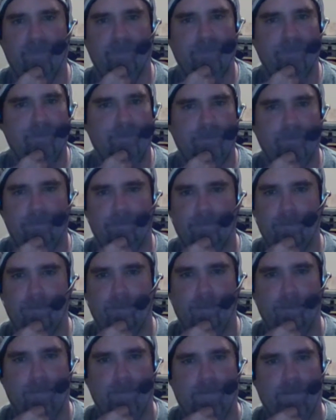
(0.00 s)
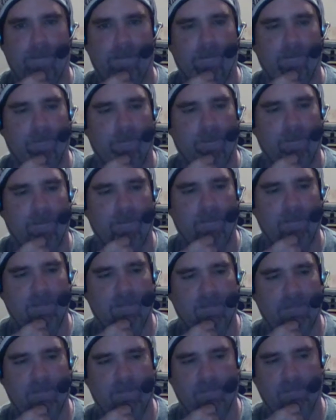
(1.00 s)
He's I guess up there for
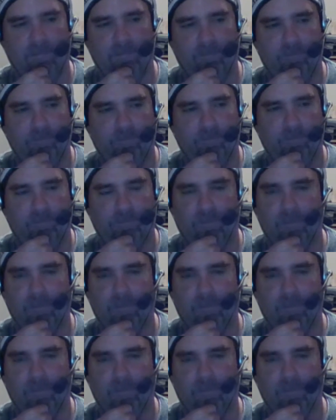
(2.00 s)
good things.